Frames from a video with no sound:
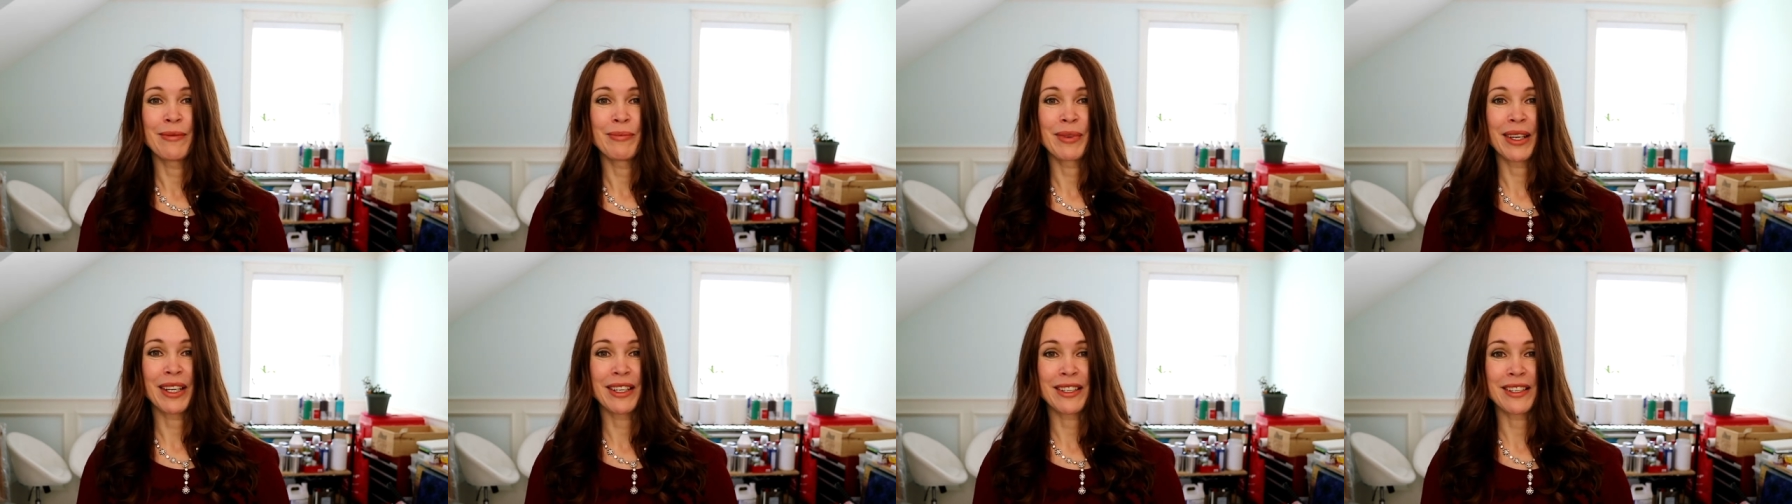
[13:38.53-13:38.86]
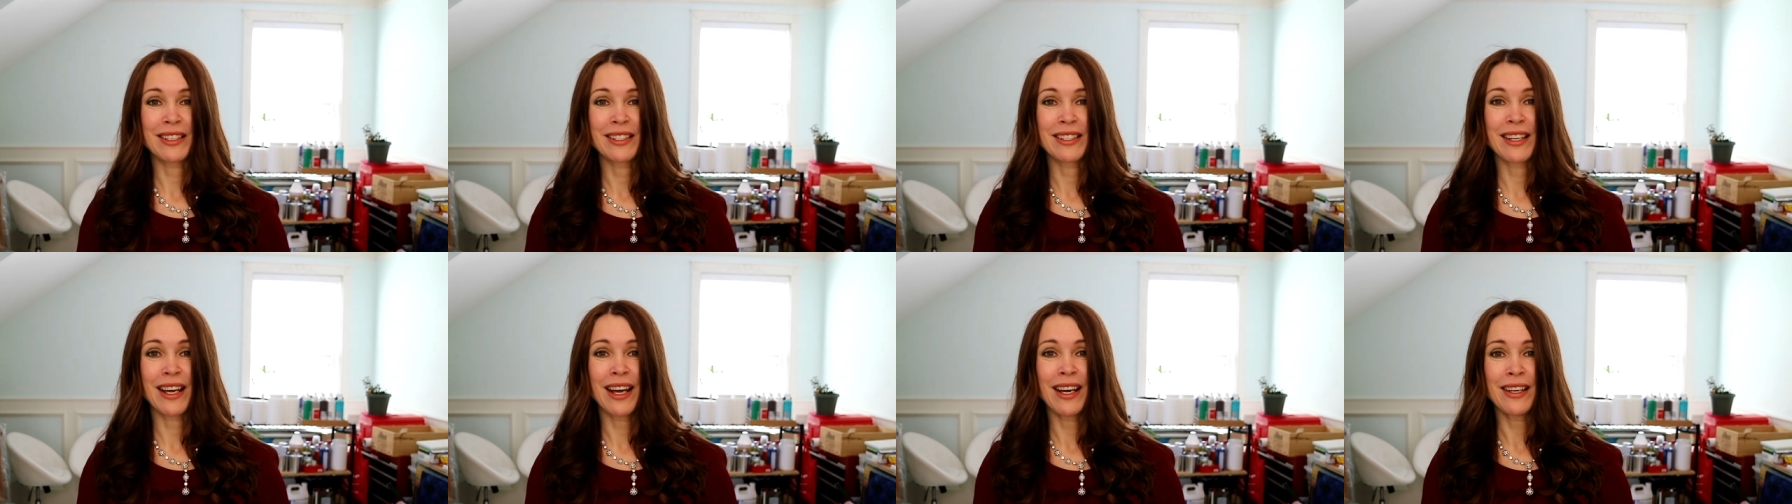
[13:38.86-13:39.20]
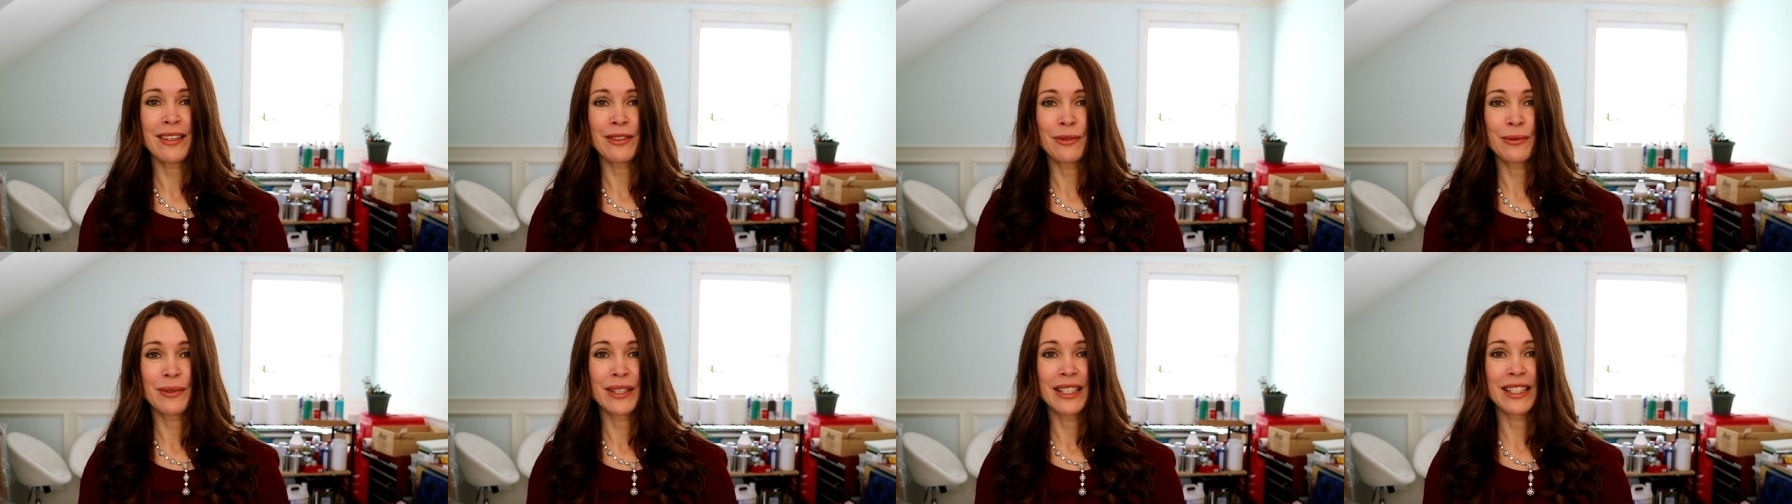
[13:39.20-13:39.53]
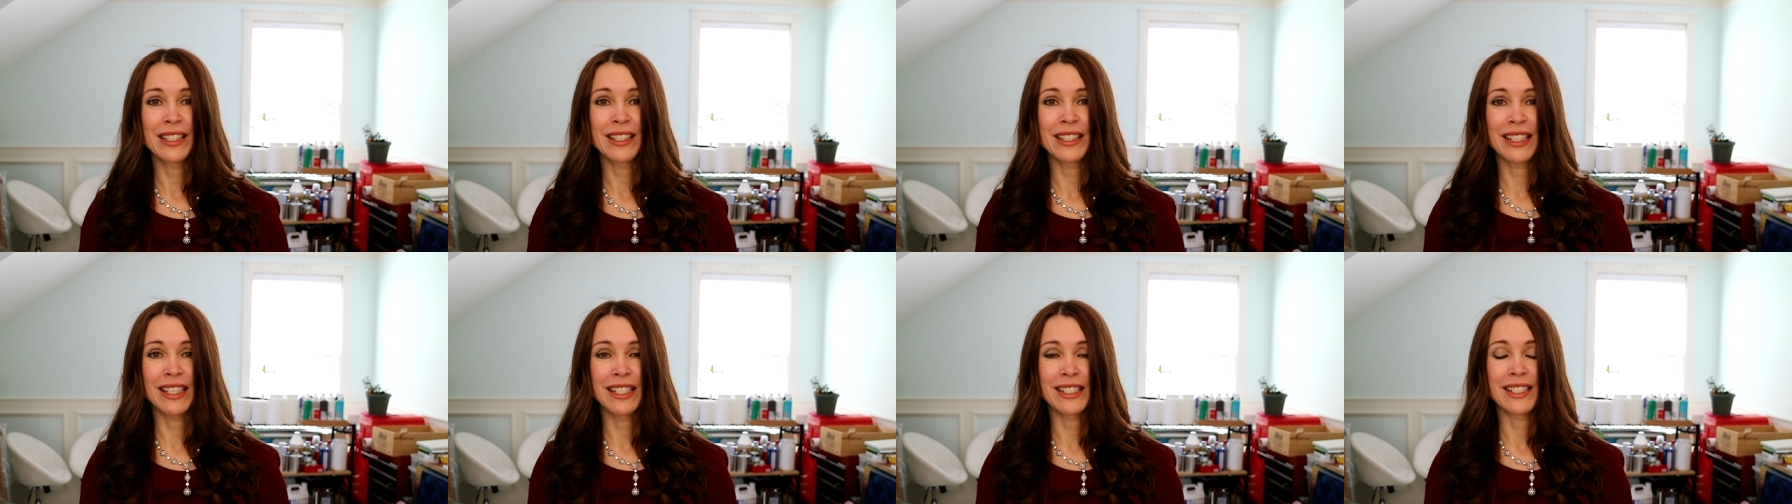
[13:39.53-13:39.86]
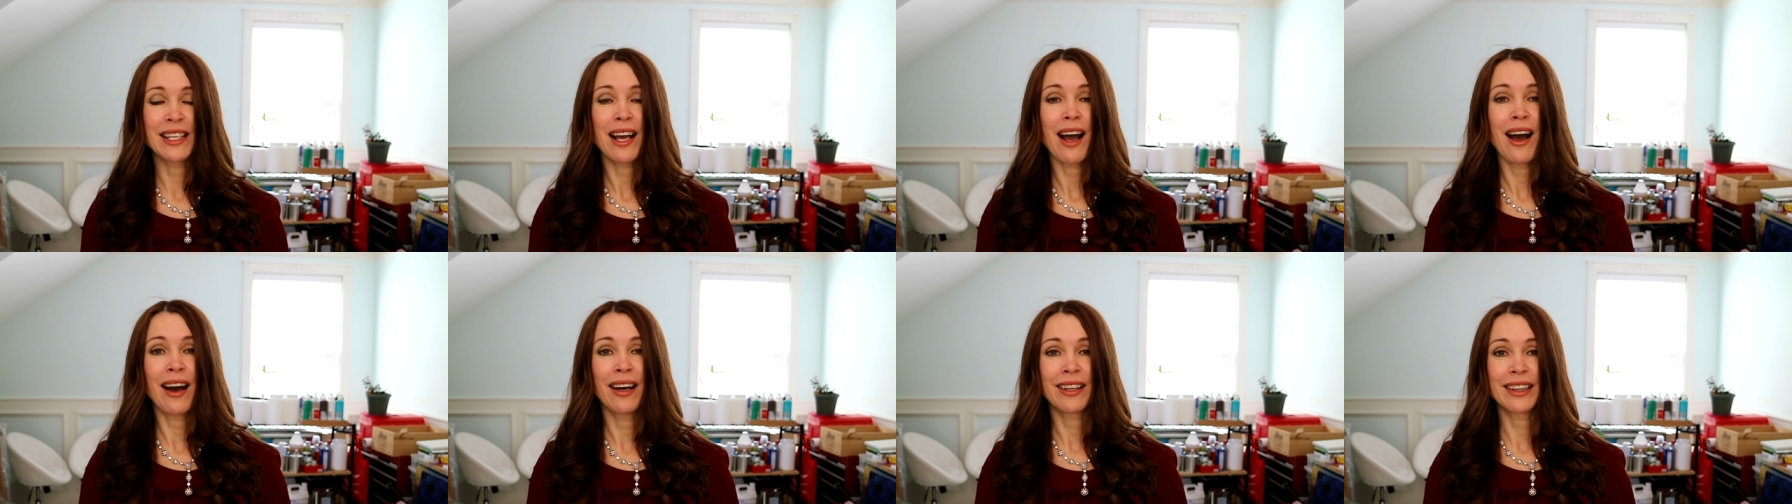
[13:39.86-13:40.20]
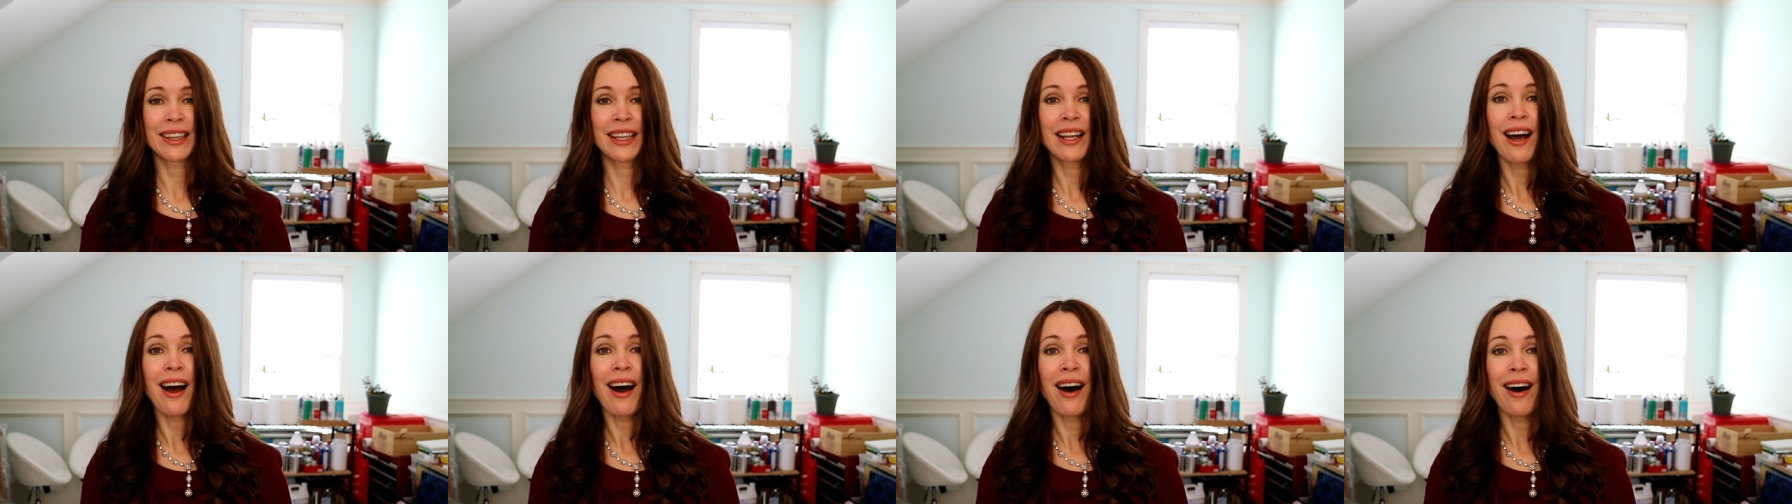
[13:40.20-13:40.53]
because that word is
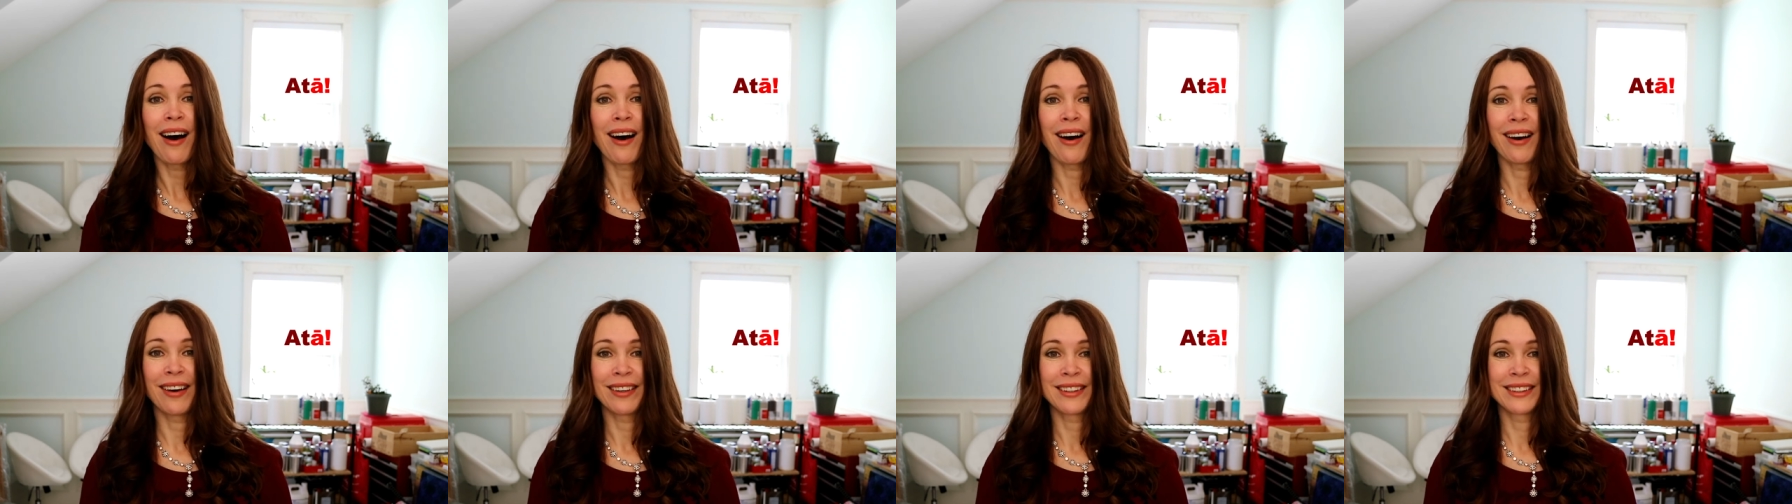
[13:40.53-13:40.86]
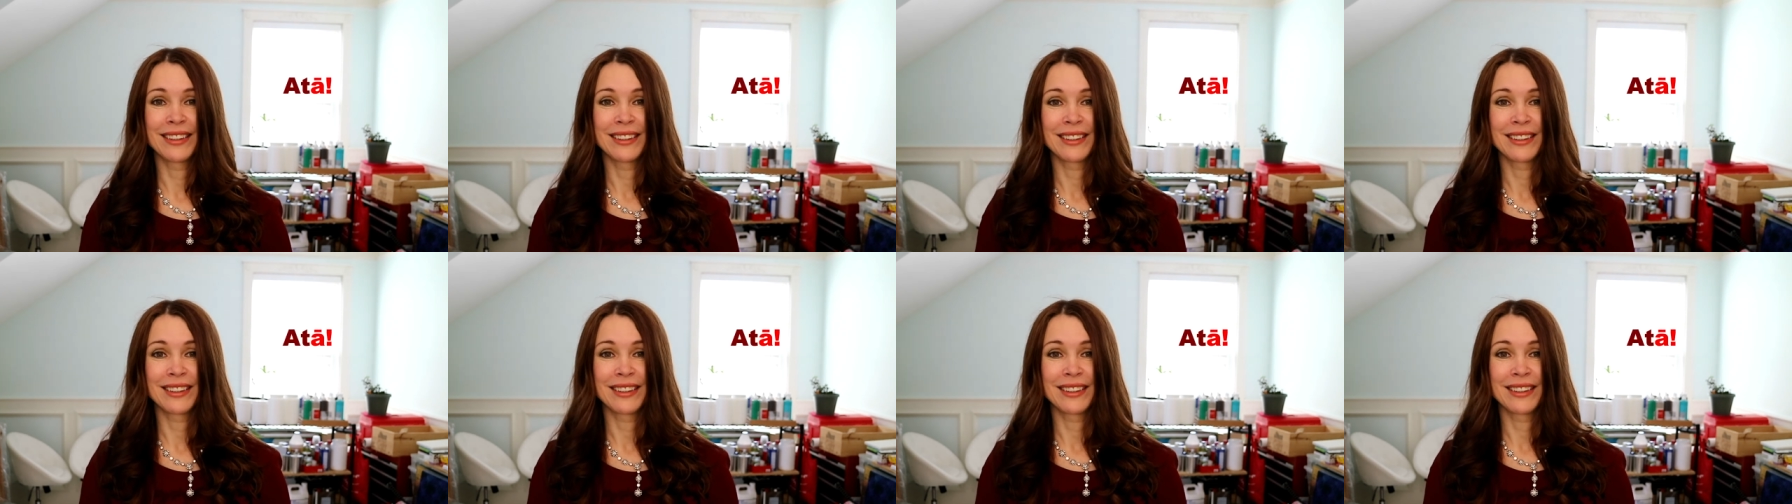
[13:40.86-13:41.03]
ata,